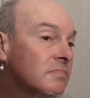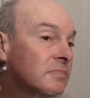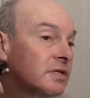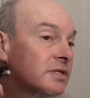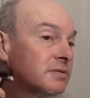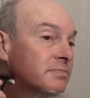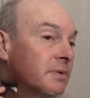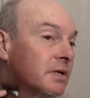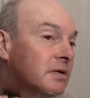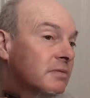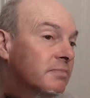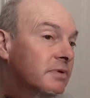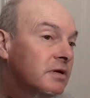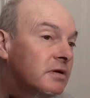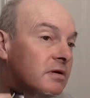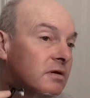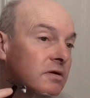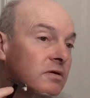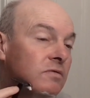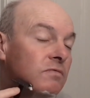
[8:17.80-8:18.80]
this may
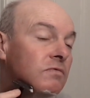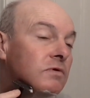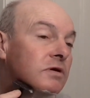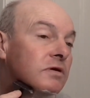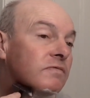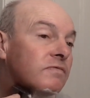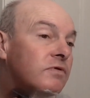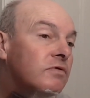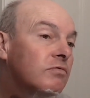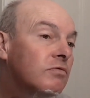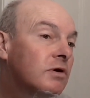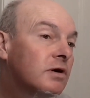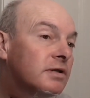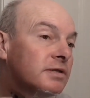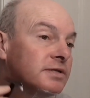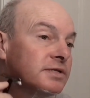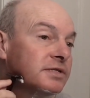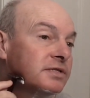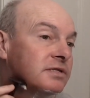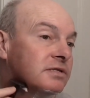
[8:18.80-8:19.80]
be one of the
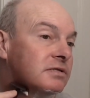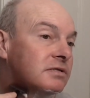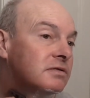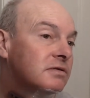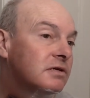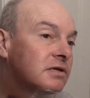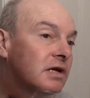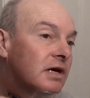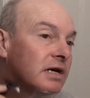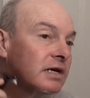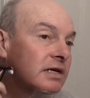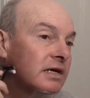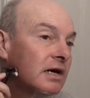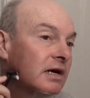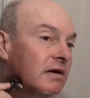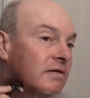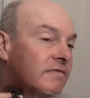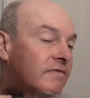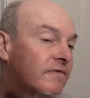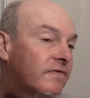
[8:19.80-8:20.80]
ones that I
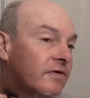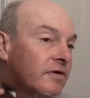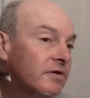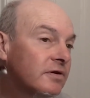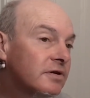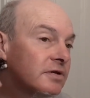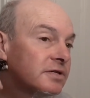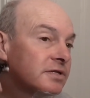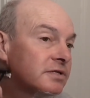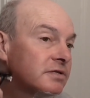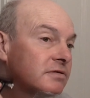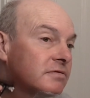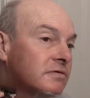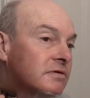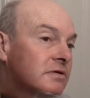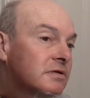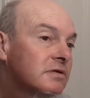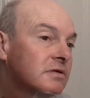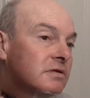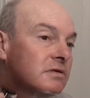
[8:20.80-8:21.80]
got first.
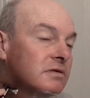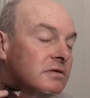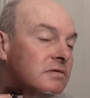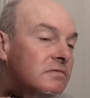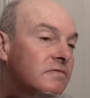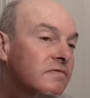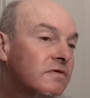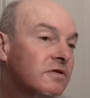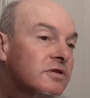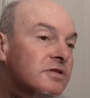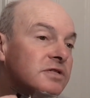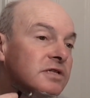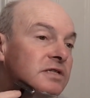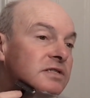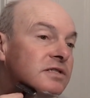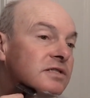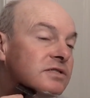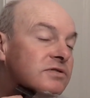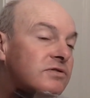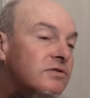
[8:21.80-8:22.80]
First
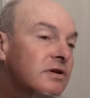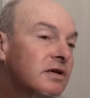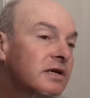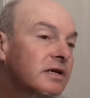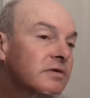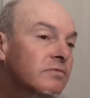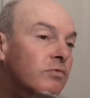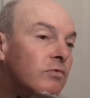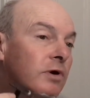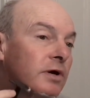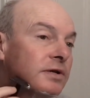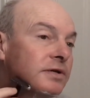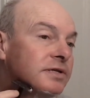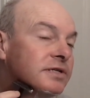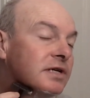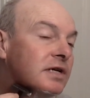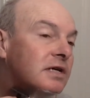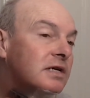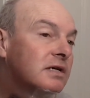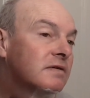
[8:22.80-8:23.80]
I just tried
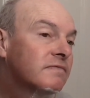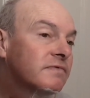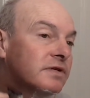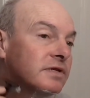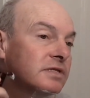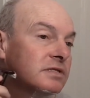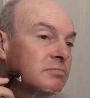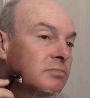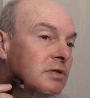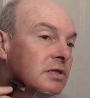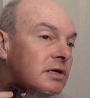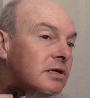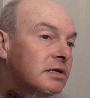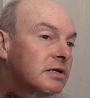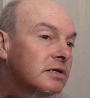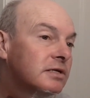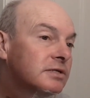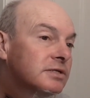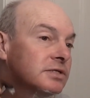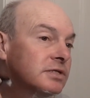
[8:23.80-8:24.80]
one tuck of these
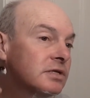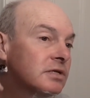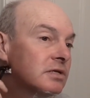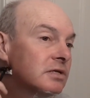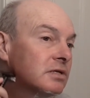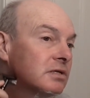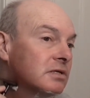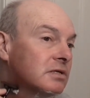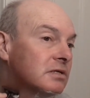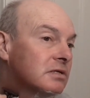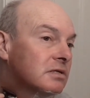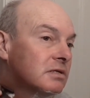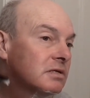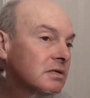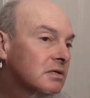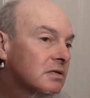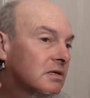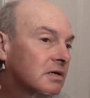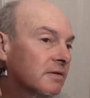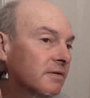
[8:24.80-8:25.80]
blades,
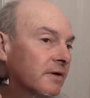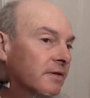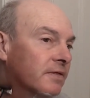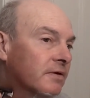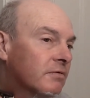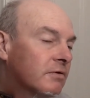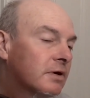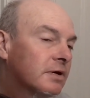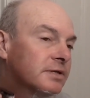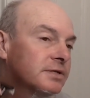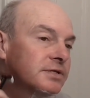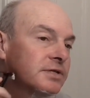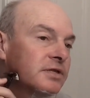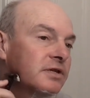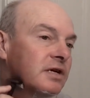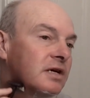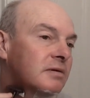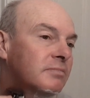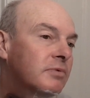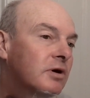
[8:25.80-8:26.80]
and then the ones
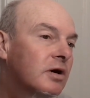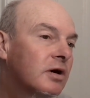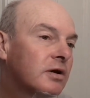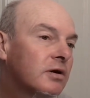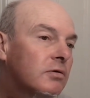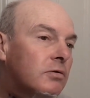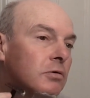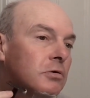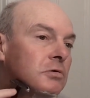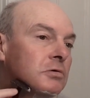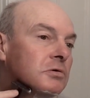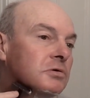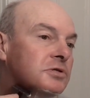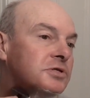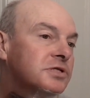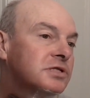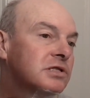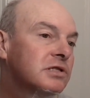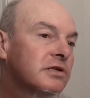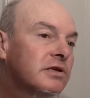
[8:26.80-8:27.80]
that I bought a whole
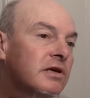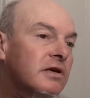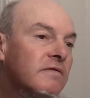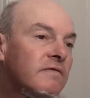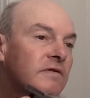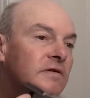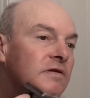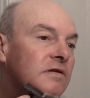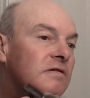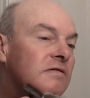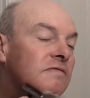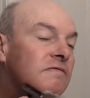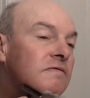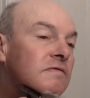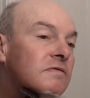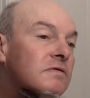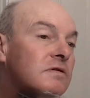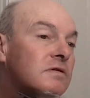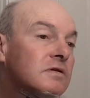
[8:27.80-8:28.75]
sleeve of,